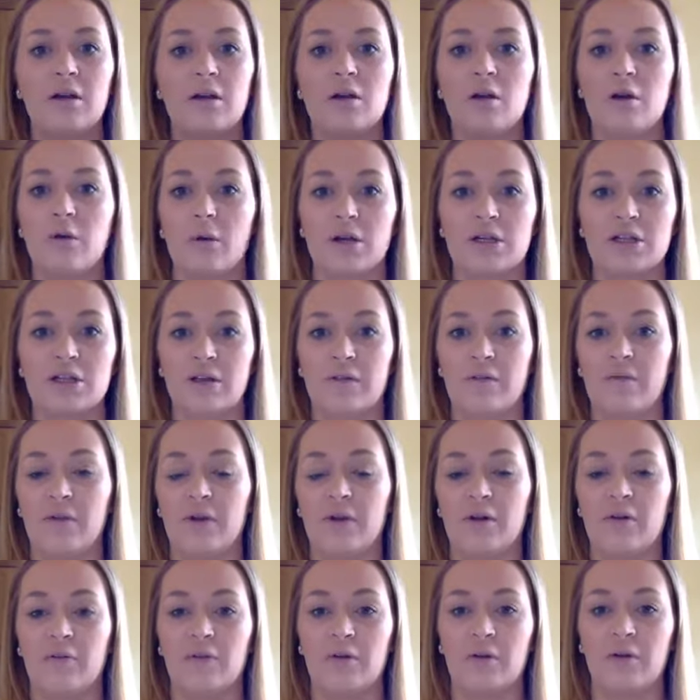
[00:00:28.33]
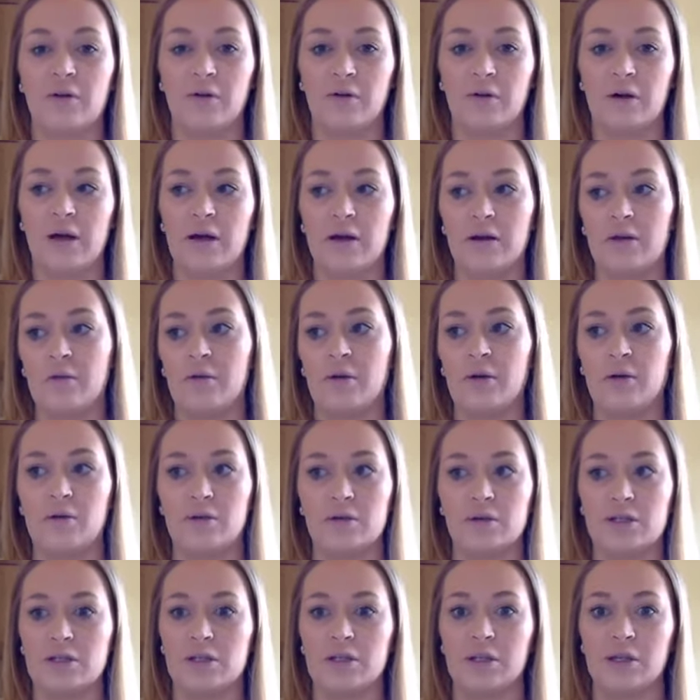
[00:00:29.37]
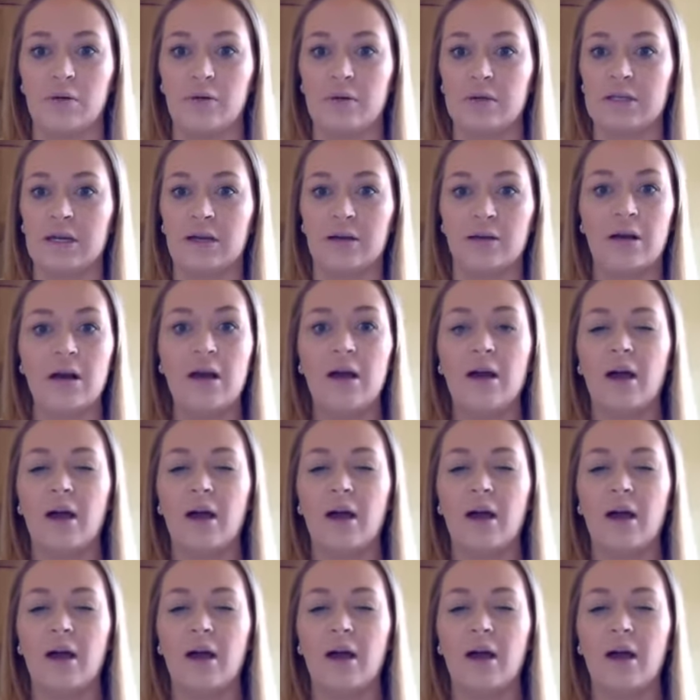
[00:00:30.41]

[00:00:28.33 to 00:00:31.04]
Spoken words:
Go watch that video if you don't know how to do it, or just slow it down.